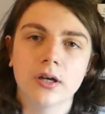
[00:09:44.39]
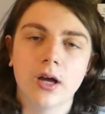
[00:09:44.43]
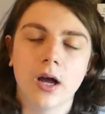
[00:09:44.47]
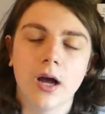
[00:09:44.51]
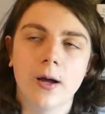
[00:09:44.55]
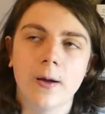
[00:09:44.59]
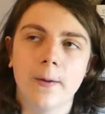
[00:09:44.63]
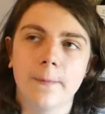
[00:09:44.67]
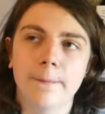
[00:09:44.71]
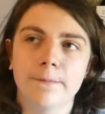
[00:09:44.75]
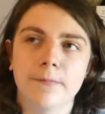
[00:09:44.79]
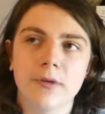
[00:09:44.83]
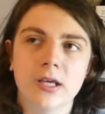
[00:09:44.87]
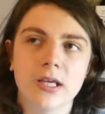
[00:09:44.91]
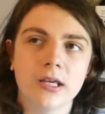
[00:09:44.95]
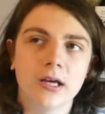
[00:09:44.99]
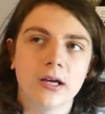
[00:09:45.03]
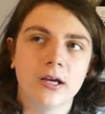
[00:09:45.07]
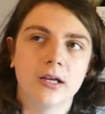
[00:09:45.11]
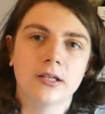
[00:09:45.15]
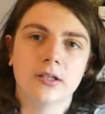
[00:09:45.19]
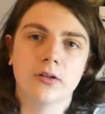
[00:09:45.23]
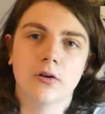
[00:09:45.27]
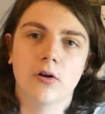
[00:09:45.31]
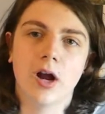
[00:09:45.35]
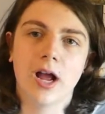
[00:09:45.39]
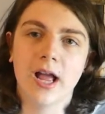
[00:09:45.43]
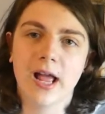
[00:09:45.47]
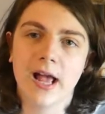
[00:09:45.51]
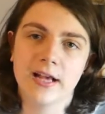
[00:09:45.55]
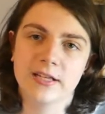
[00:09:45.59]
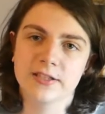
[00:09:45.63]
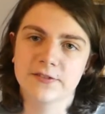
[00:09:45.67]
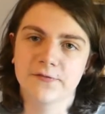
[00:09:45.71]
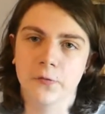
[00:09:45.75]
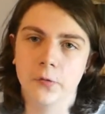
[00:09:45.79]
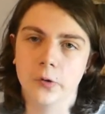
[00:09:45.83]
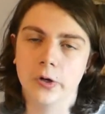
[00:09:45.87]
I
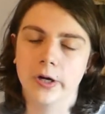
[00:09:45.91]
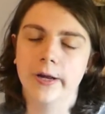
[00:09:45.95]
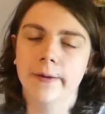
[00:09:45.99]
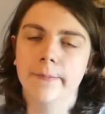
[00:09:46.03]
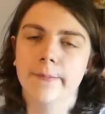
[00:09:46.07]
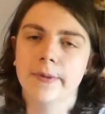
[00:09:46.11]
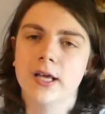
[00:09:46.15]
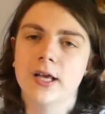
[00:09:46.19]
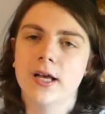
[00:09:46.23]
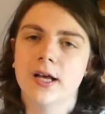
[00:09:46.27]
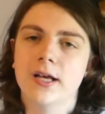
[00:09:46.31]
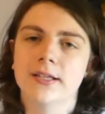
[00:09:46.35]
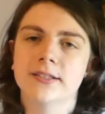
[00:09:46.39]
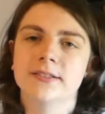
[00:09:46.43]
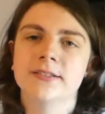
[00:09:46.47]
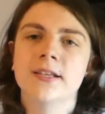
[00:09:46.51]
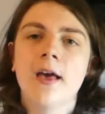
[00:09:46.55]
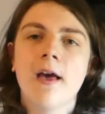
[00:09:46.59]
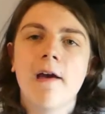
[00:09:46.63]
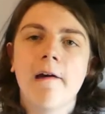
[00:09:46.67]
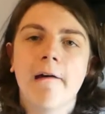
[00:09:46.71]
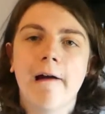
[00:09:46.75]
asked for it because